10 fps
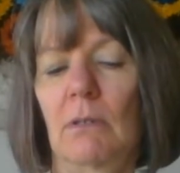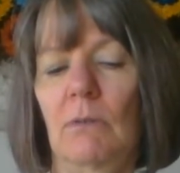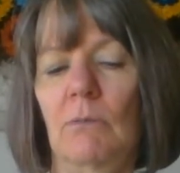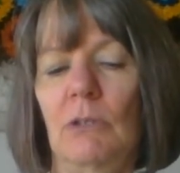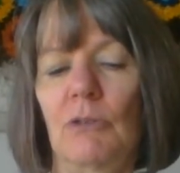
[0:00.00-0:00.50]

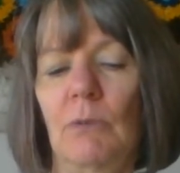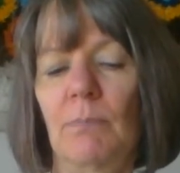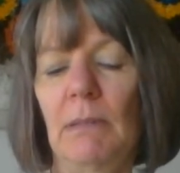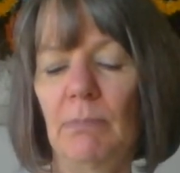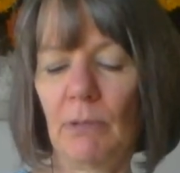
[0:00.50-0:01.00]
which would
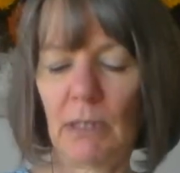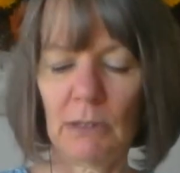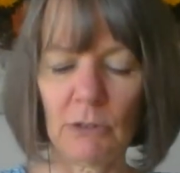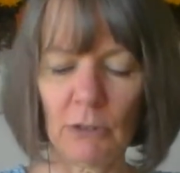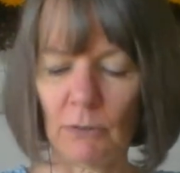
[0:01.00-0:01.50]
be pretty
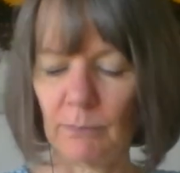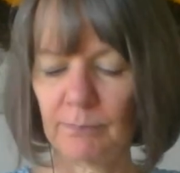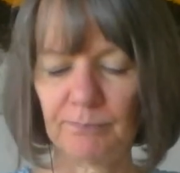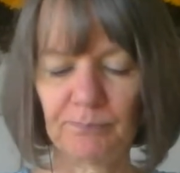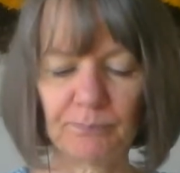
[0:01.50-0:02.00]
too.
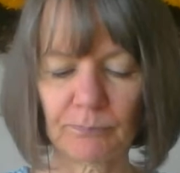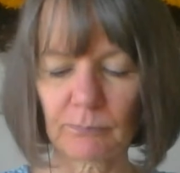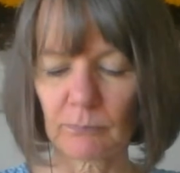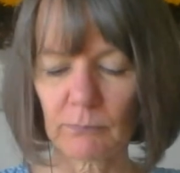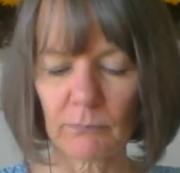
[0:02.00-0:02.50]

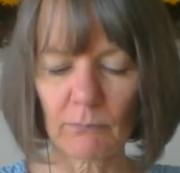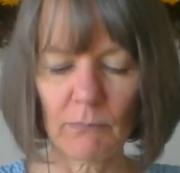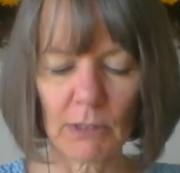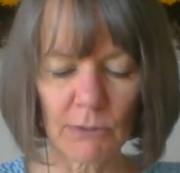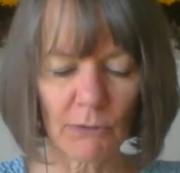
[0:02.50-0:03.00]

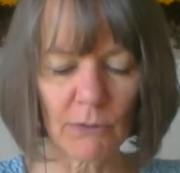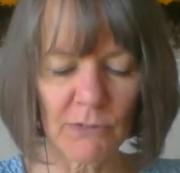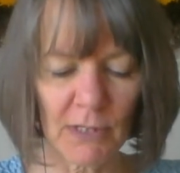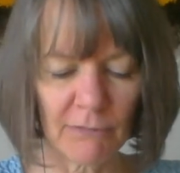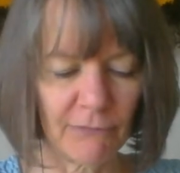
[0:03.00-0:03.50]
So
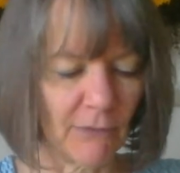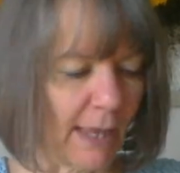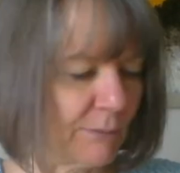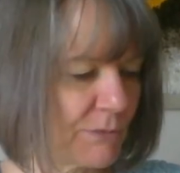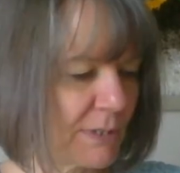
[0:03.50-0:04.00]
those are
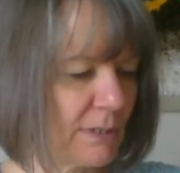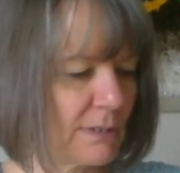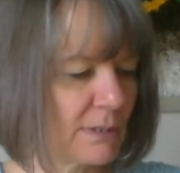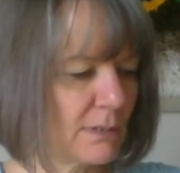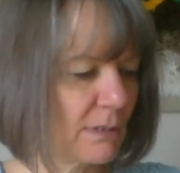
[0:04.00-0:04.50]

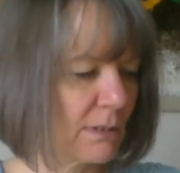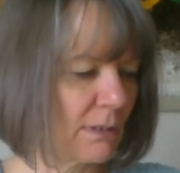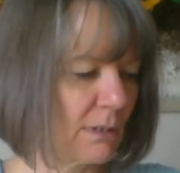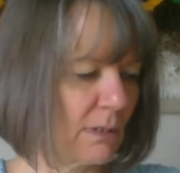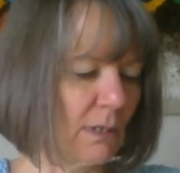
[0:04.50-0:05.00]
flounces.
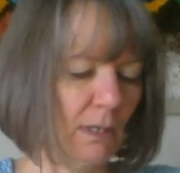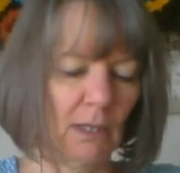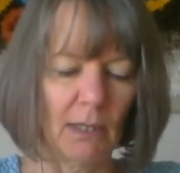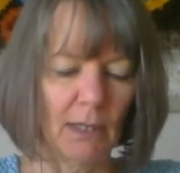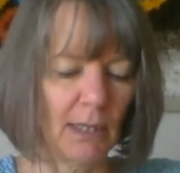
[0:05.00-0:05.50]

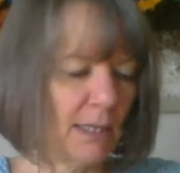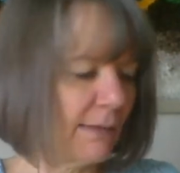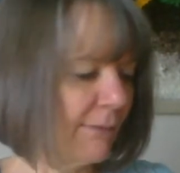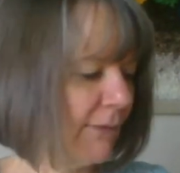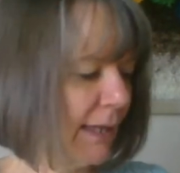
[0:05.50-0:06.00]

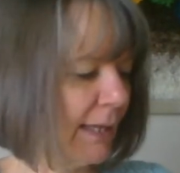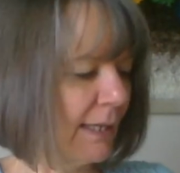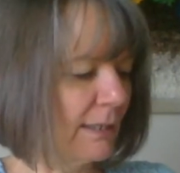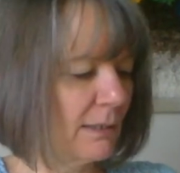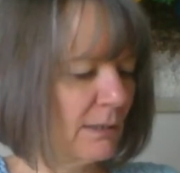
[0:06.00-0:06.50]
And
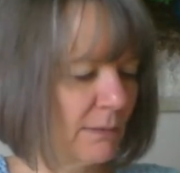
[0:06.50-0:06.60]
then